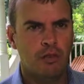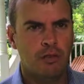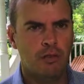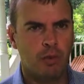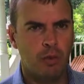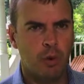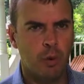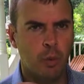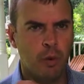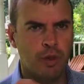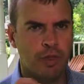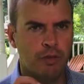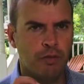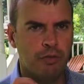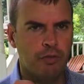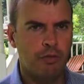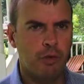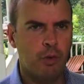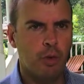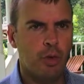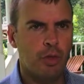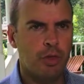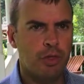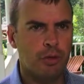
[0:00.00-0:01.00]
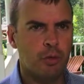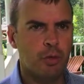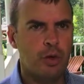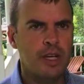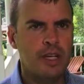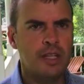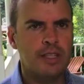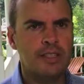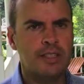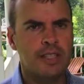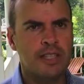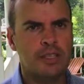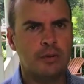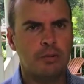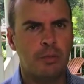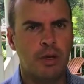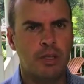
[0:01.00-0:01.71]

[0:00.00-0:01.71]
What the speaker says: with a full 3 to 6